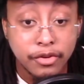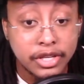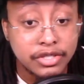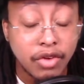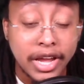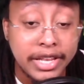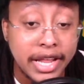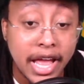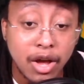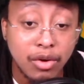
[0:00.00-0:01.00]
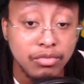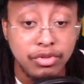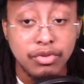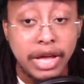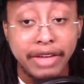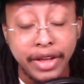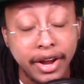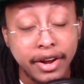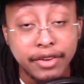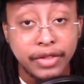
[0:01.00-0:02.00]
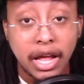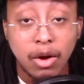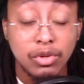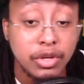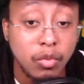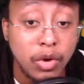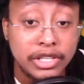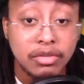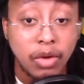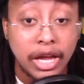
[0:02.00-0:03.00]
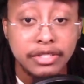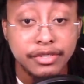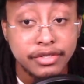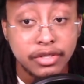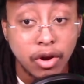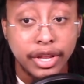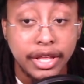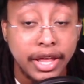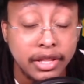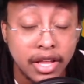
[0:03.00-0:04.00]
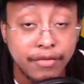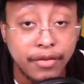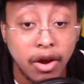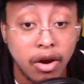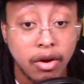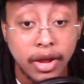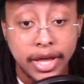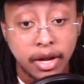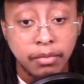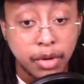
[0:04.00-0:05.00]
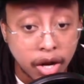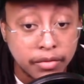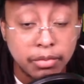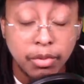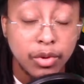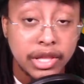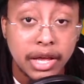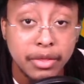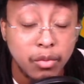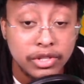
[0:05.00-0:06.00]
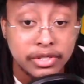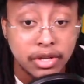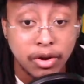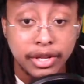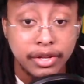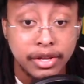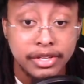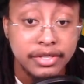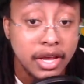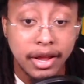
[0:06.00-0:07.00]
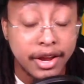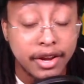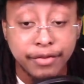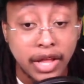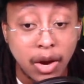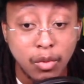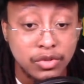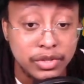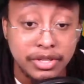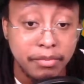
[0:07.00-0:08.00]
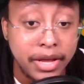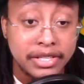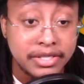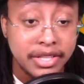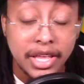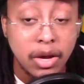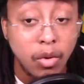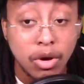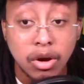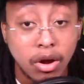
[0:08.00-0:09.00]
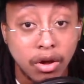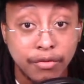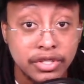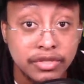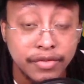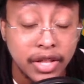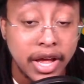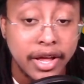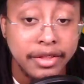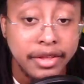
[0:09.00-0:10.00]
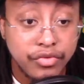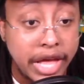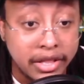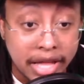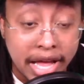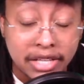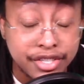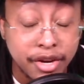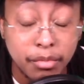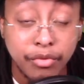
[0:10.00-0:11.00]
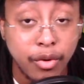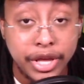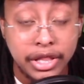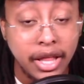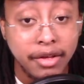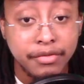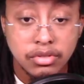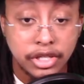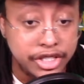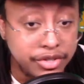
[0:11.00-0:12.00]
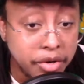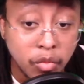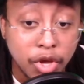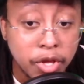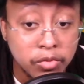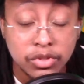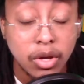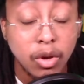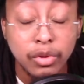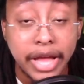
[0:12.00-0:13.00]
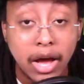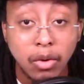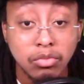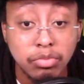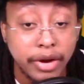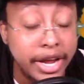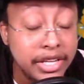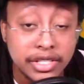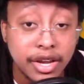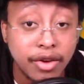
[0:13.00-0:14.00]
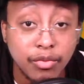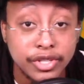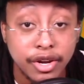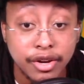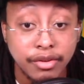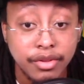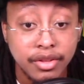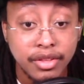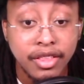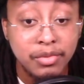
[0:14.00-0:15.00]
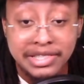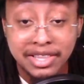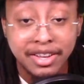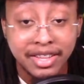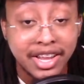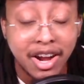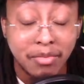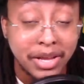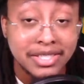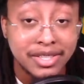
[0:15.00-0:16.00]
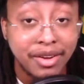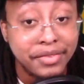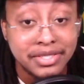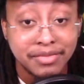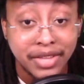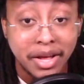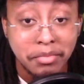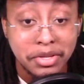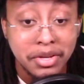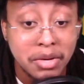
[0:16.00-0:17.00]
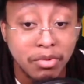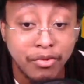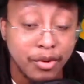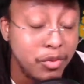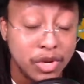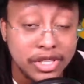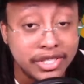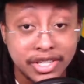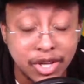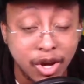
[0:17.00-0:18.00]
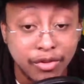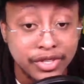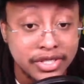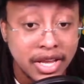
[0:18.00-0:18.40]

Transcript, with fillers: Because right now, you have Ereck Flowers or Wes Schweitzer starting at left guard, and I'm comfortable with either one starting because Ereck Flowers was the best thing on our offensive line that last year before he left because Trent Williams was holding out, Brandon Scherff was hurt. He was literally our best offensive lineman before he went to the Dolphins.